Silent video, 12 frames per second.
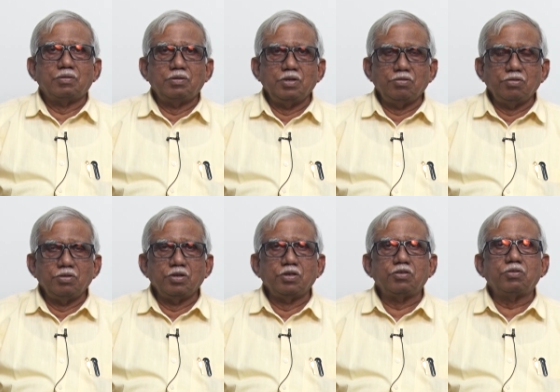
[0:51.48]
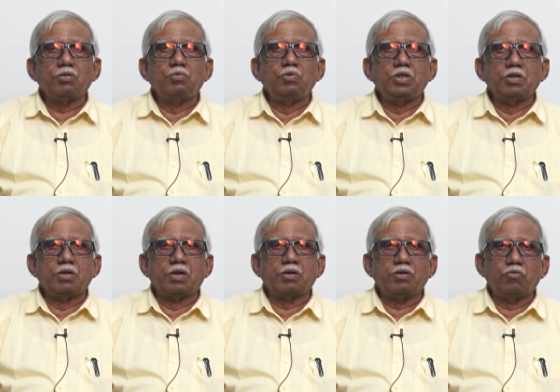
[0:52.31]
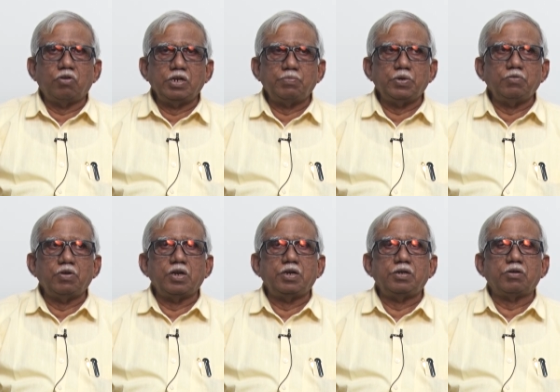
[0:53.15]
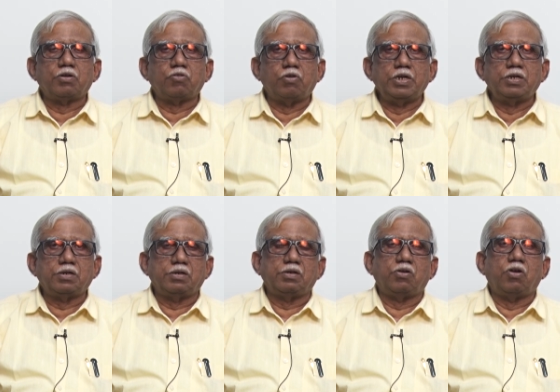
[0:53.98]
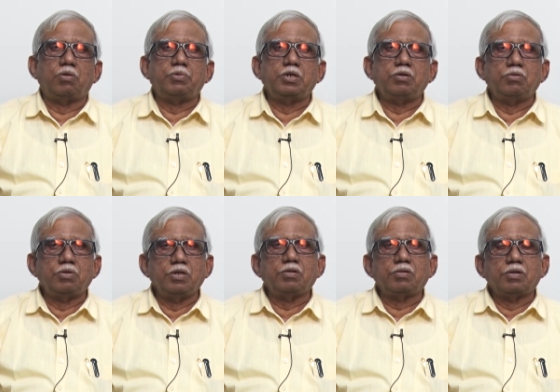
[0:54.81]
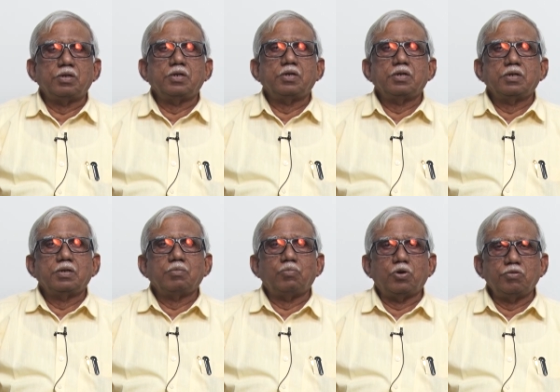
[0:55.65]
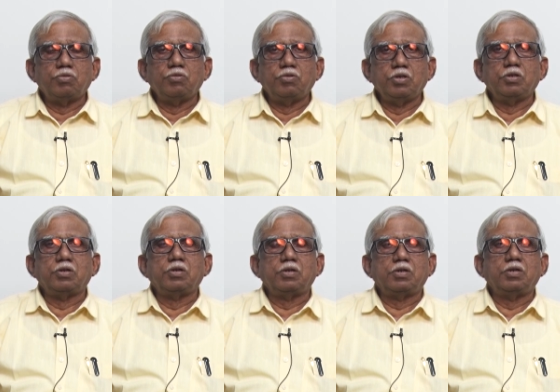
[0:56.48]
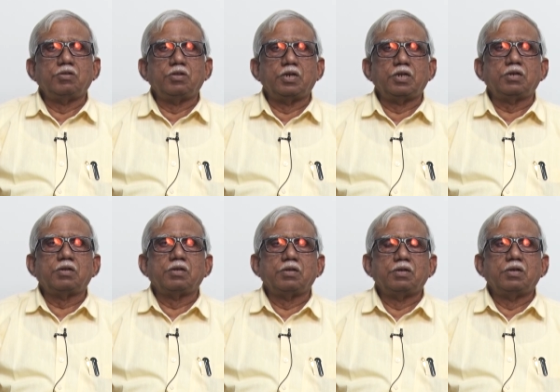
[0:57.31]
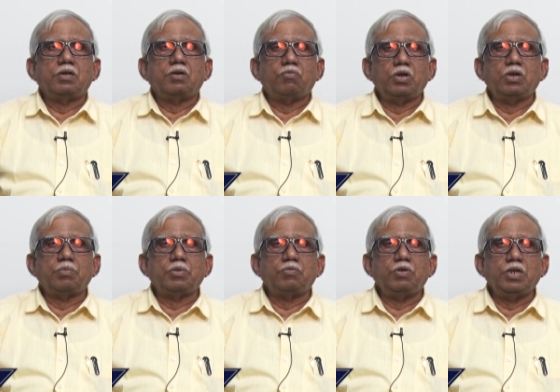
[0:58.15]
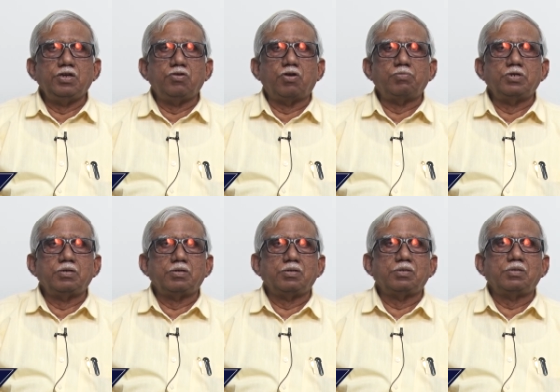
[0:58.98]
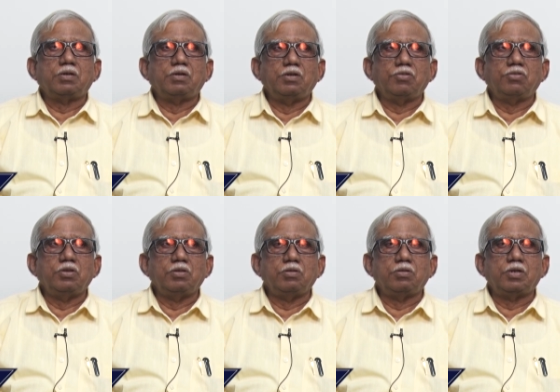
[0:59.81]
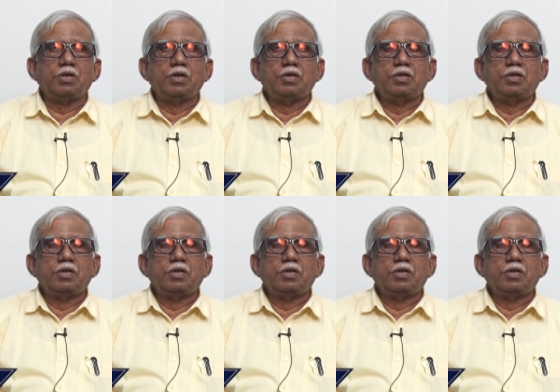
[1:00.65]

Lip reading: diseases which are quite prevalent or quite common during monsoon season is that one of the very common disease is a